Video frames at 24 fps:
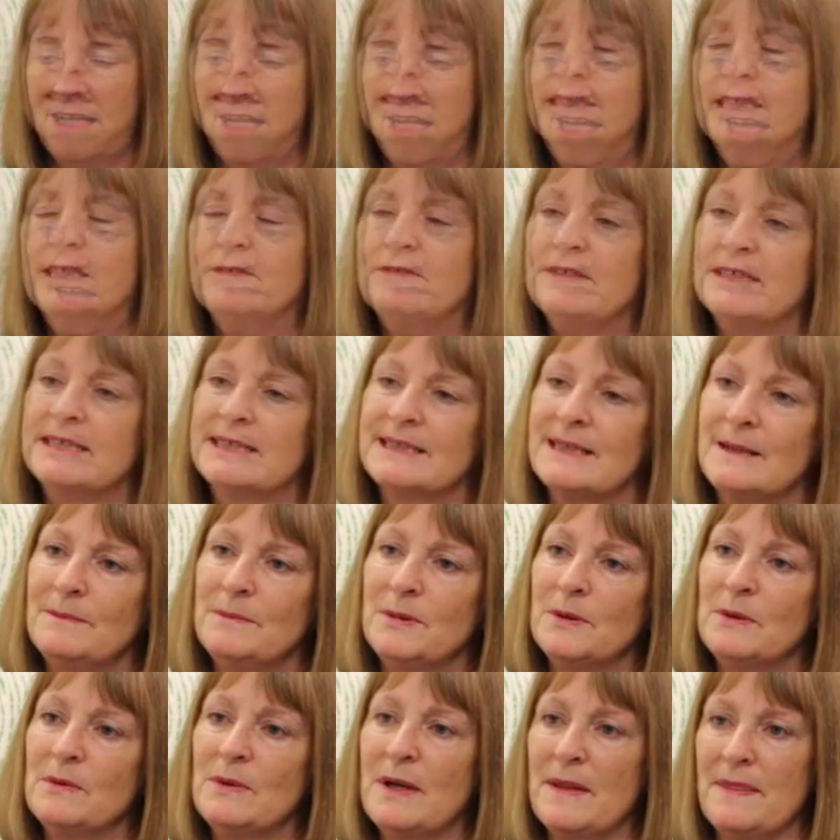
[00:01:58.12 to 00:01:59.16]
So, for
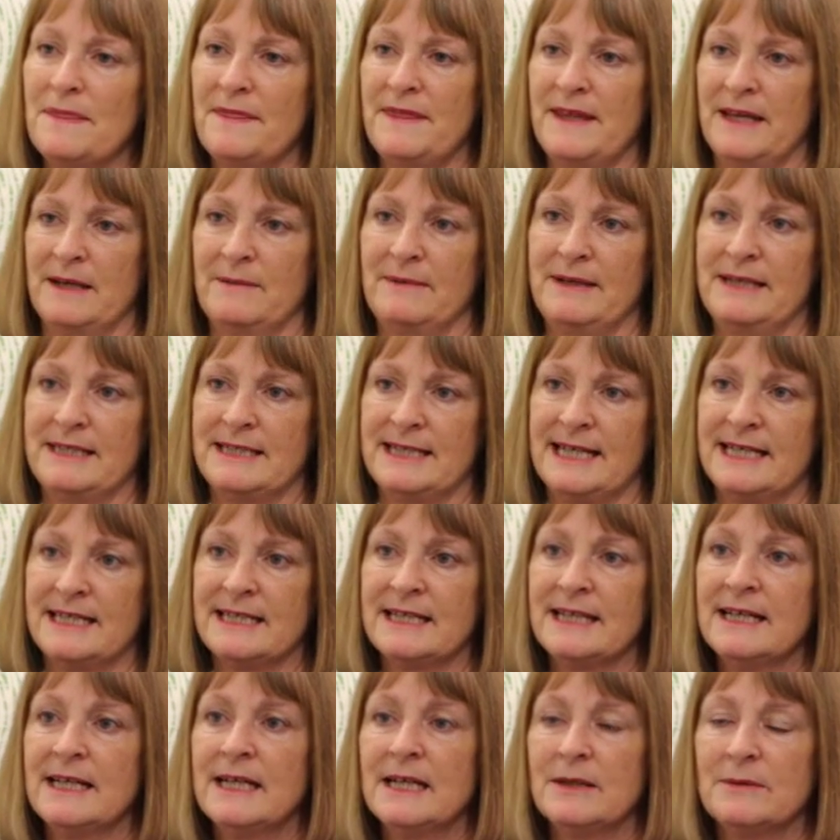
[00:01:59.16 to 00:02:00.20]
example, one thing we
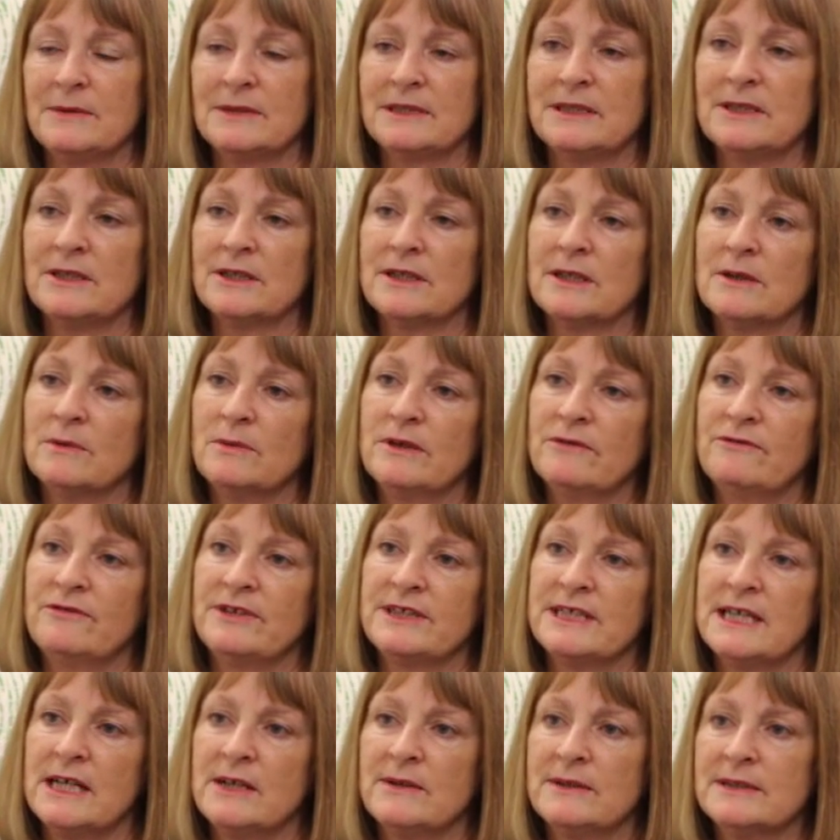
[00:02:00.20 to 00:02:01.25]
did was look at
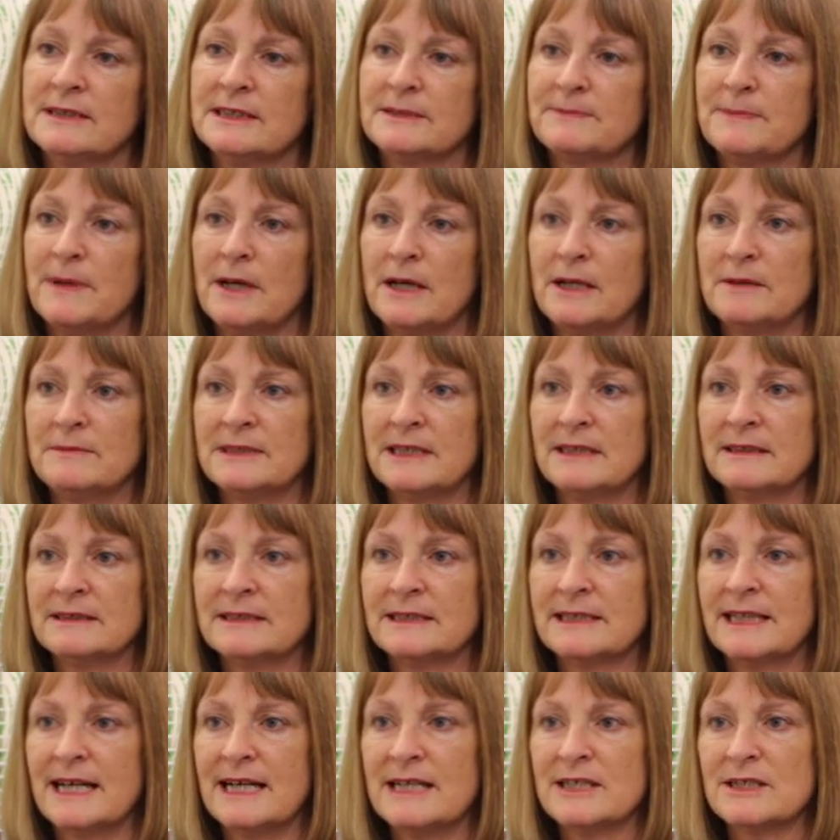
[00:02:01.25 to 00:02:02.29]
Wilfred Owen's poem
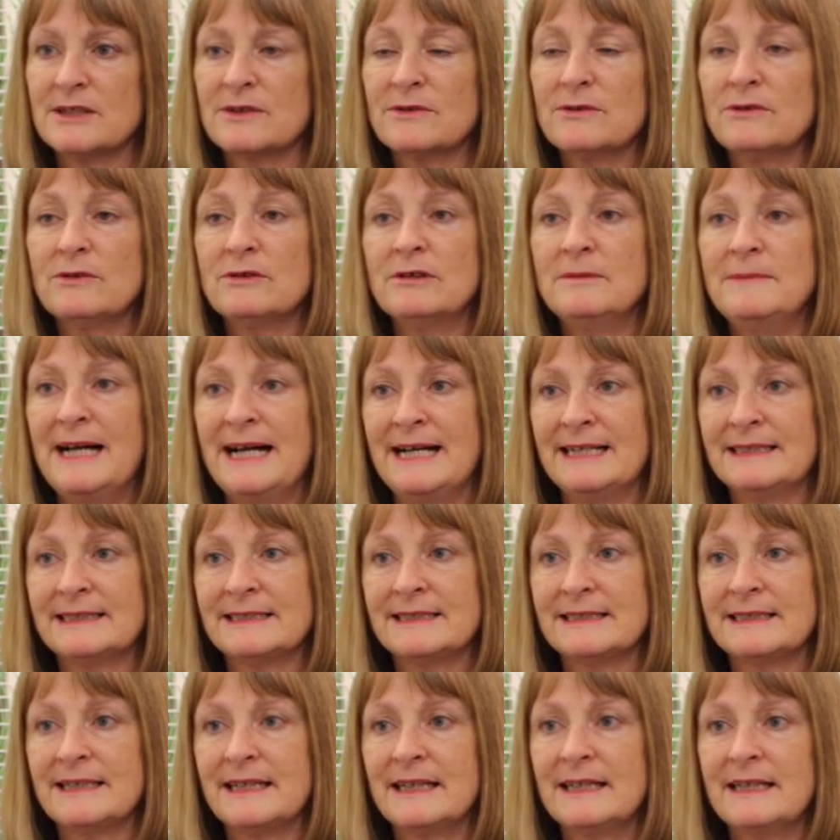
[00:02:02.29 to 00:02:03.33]
Dulce et Decorum
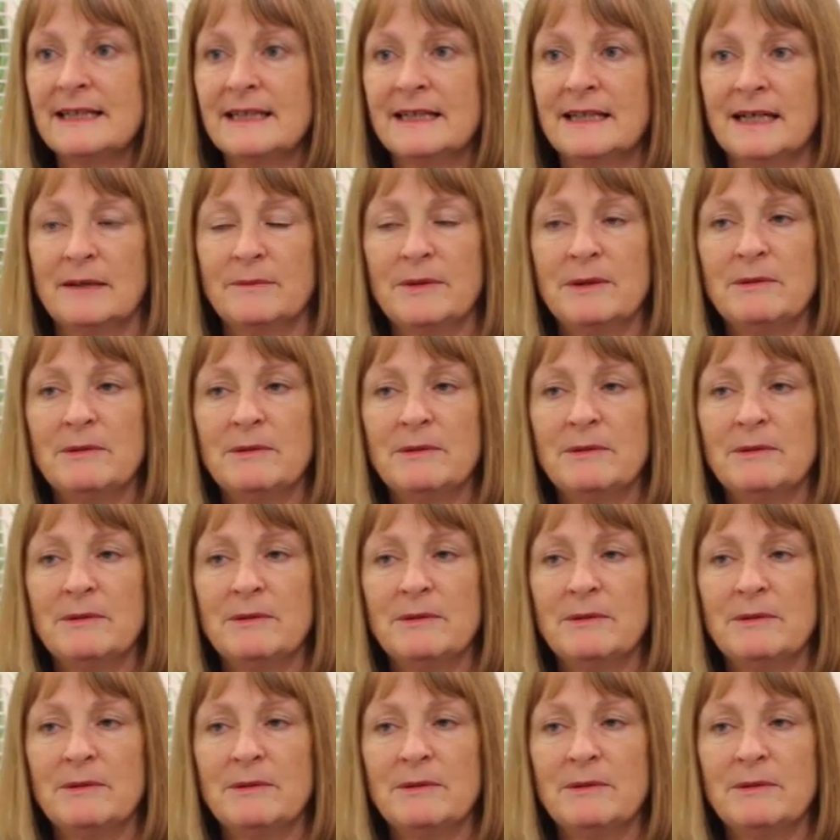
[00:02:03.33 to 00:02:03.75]
Est, and